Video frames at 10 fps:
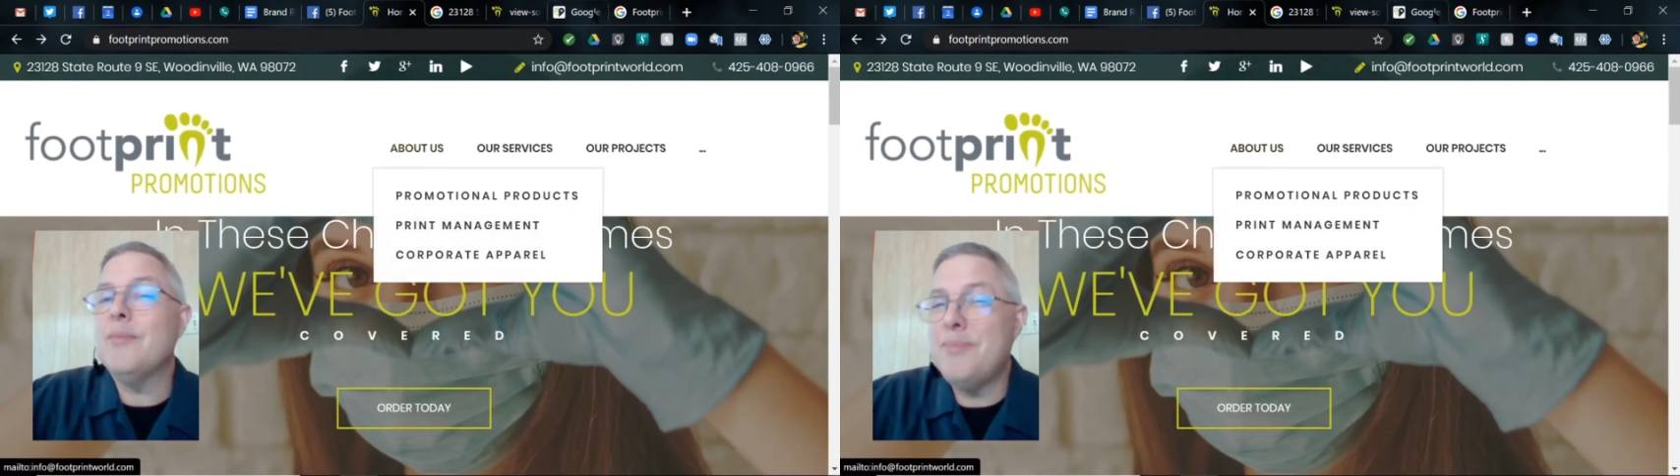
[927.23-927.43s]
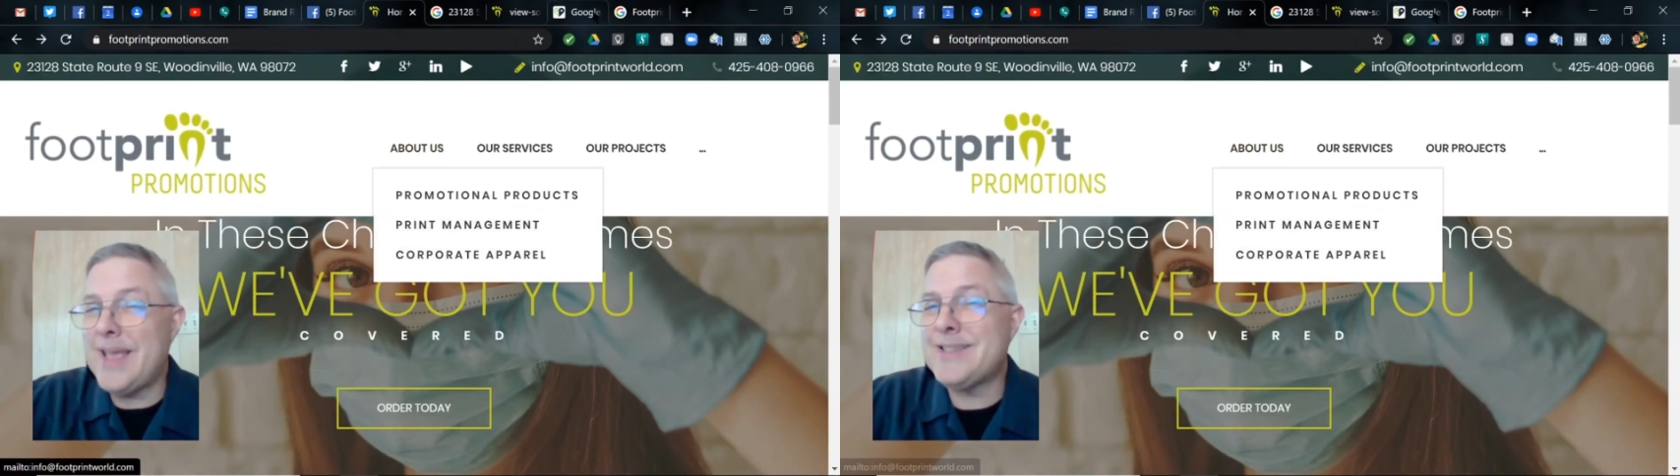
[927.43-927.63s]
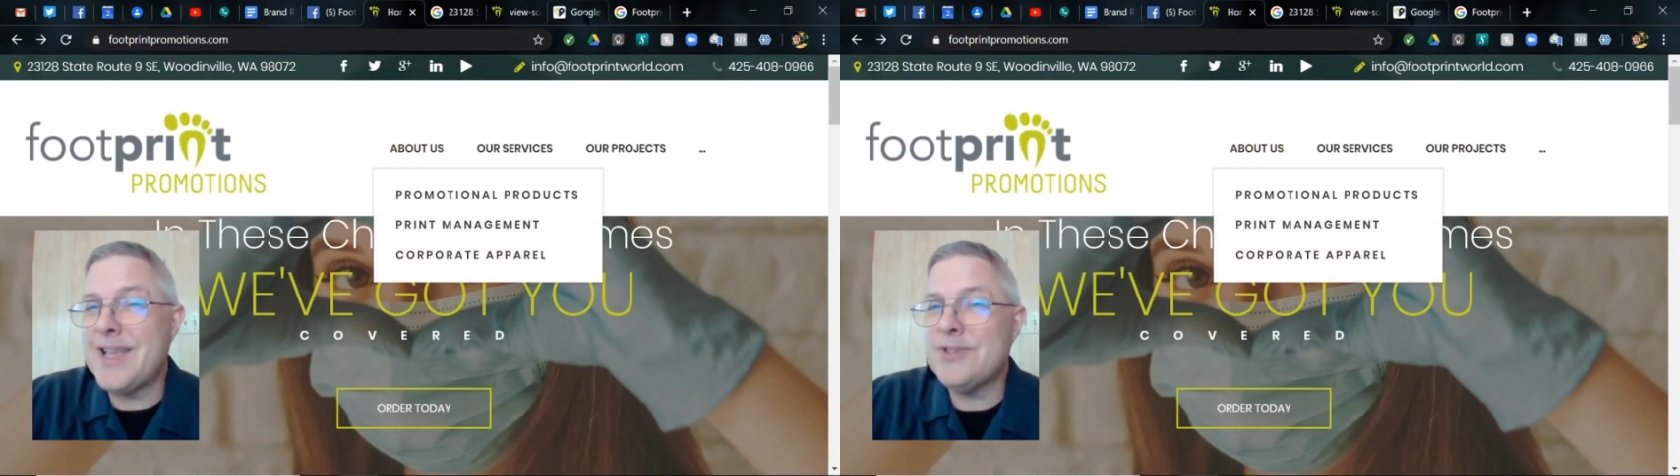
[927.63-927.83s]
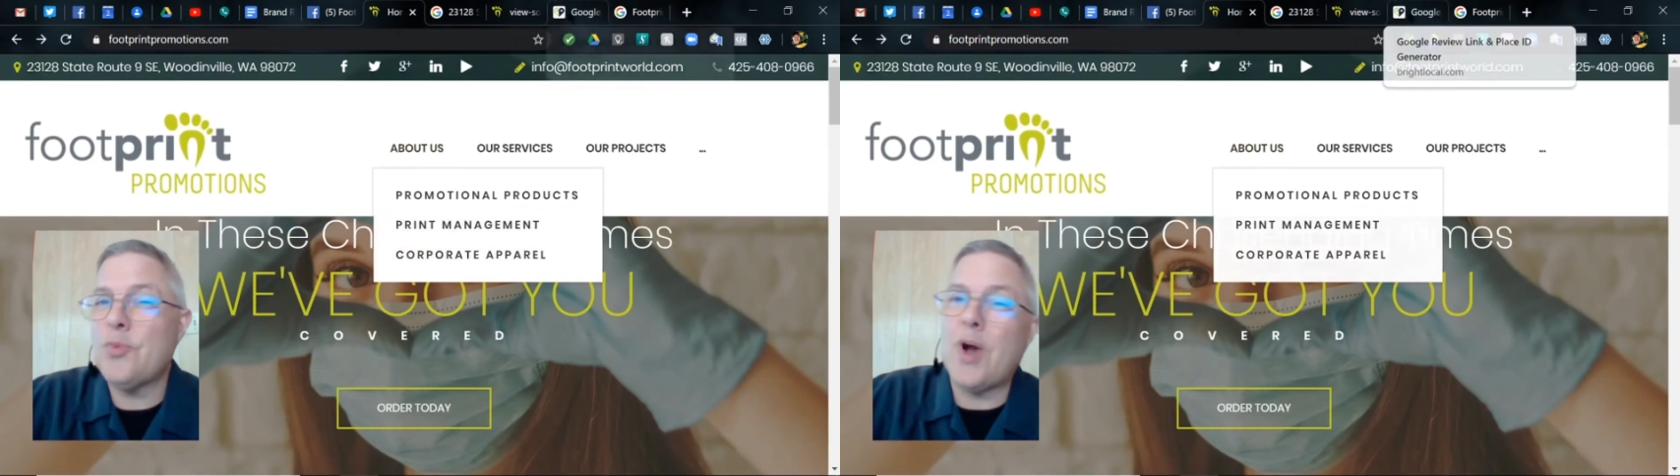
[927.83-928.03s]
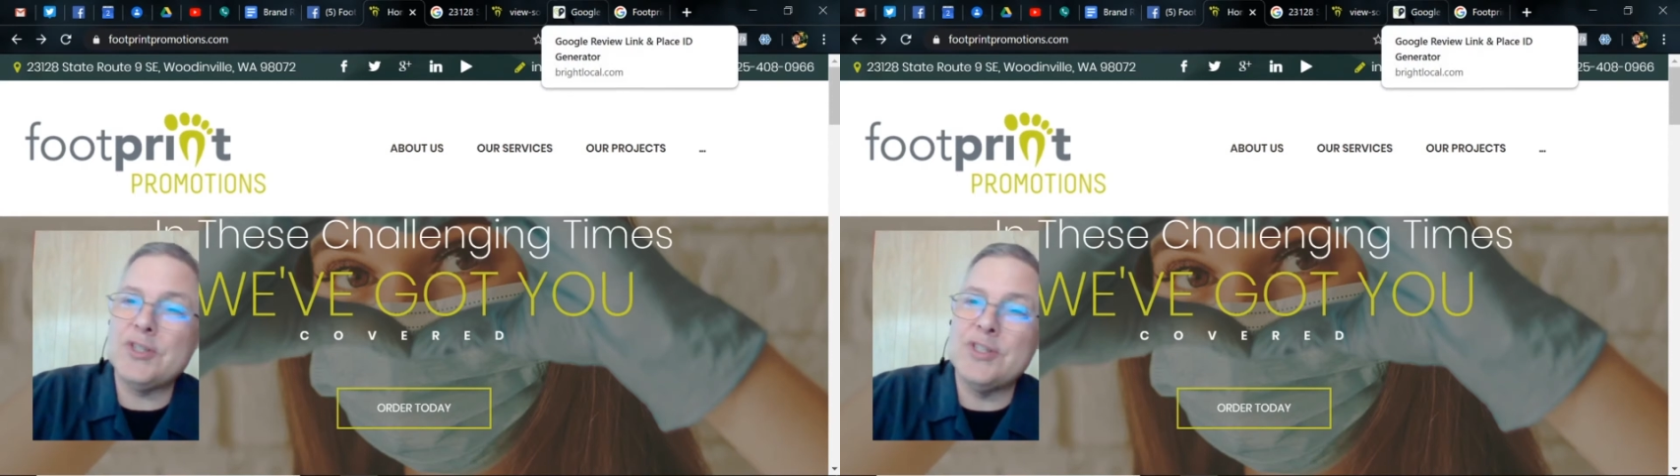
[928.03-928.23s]
Makes sense.
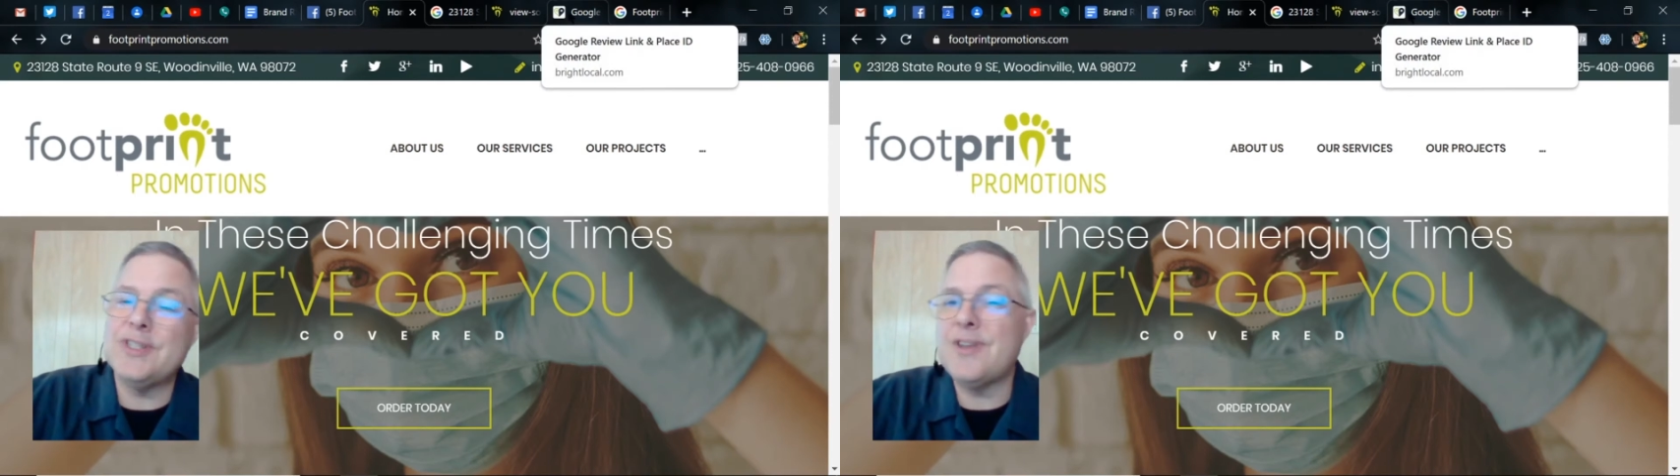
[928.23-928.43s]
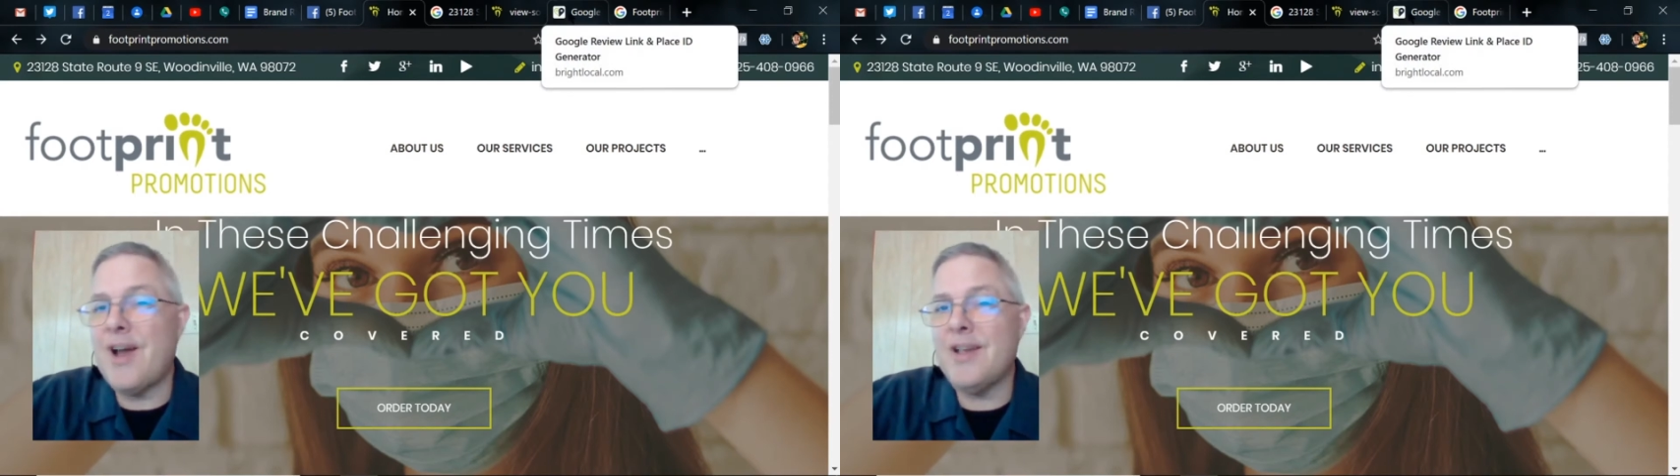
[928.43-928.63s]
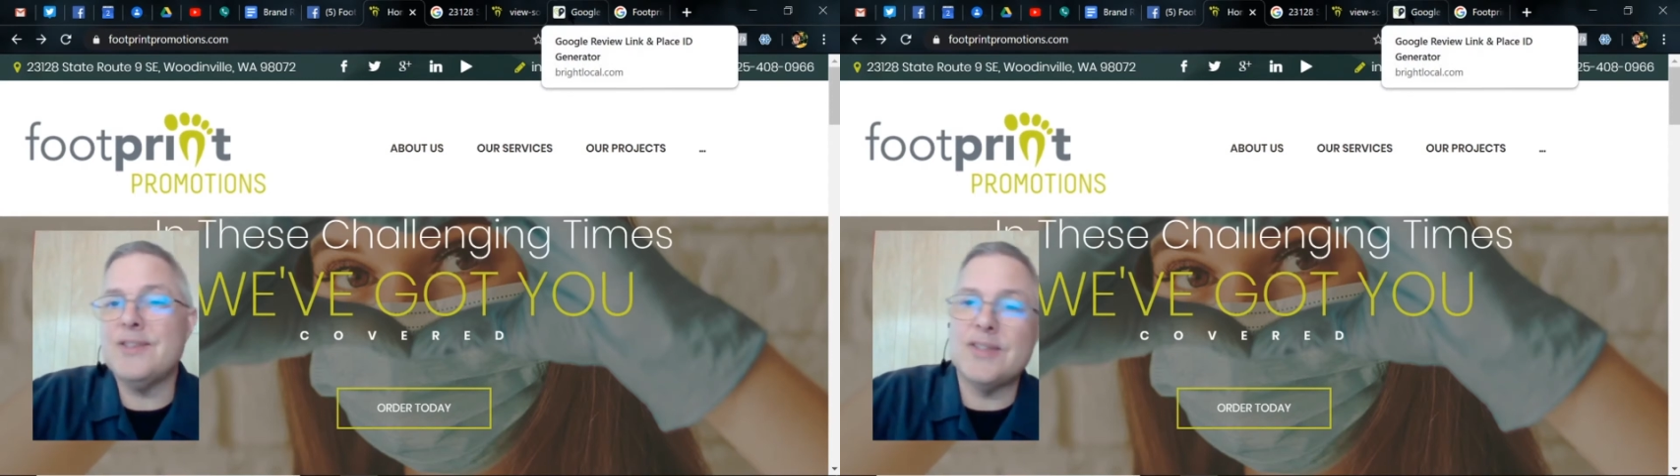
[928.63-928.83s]
Washington 9,